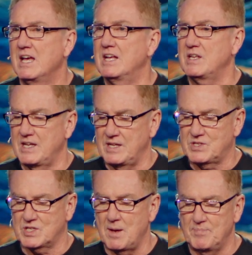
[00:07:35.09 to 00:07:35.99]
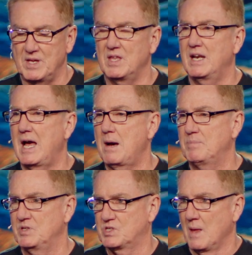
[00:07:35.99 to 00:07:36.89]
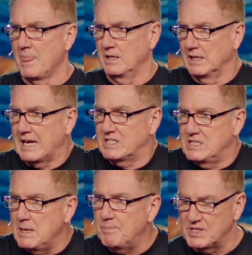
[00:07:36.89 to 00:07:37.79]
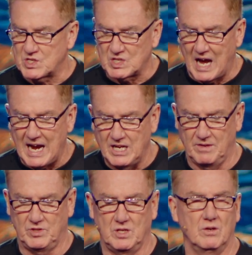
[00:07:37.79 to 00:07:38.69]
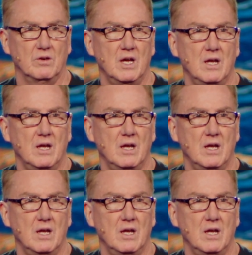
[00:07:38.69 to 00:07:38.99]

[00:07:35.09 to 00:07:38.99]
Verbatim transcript: It's something that happens like deep inside of you